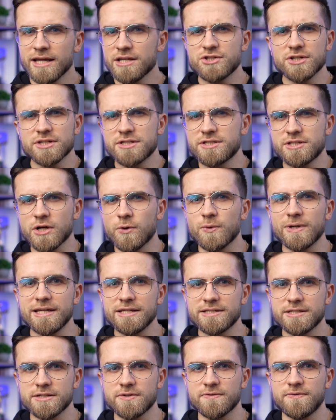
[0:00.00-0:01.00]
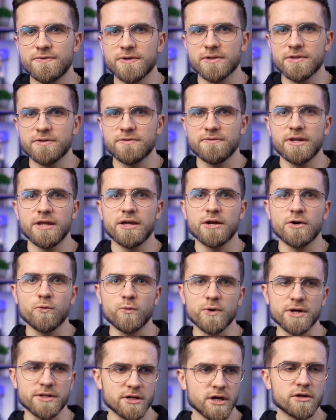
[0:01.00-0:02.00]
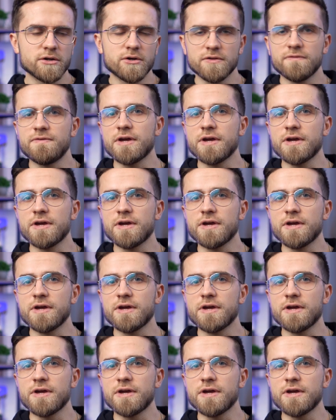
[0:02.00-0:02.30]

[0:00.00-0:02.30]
It's just so easy to fill the video with good